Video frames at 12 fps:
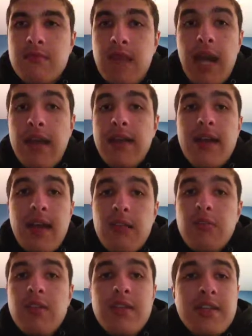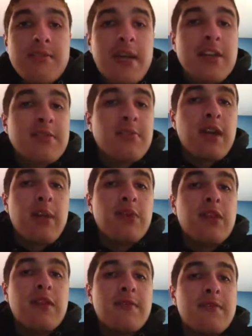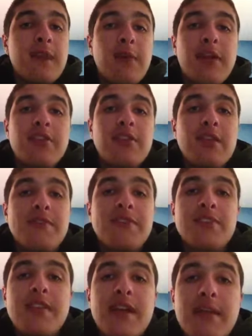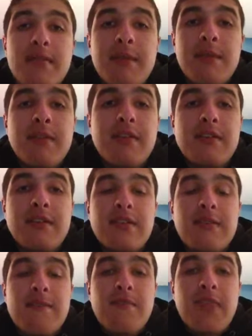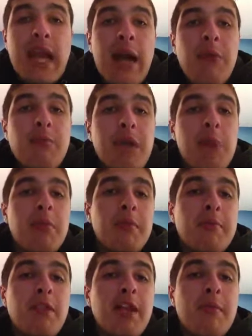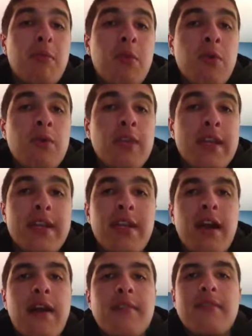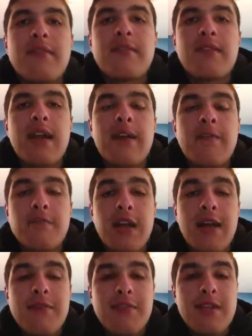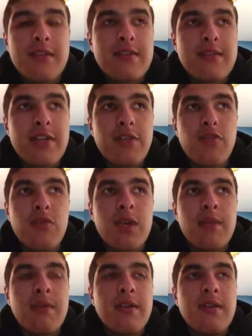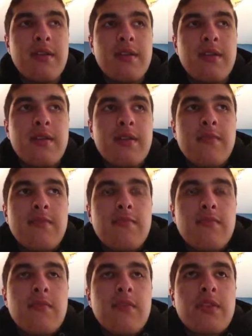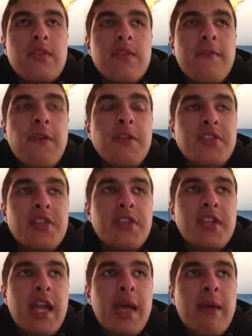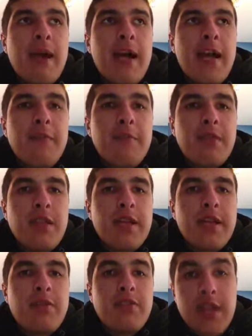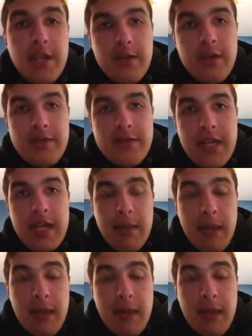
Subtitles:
I really think it's possible. I would actually love to see that. Maybe I would probably play it more. I grew up. The first Zelda game I ever played was Ocarina of Time.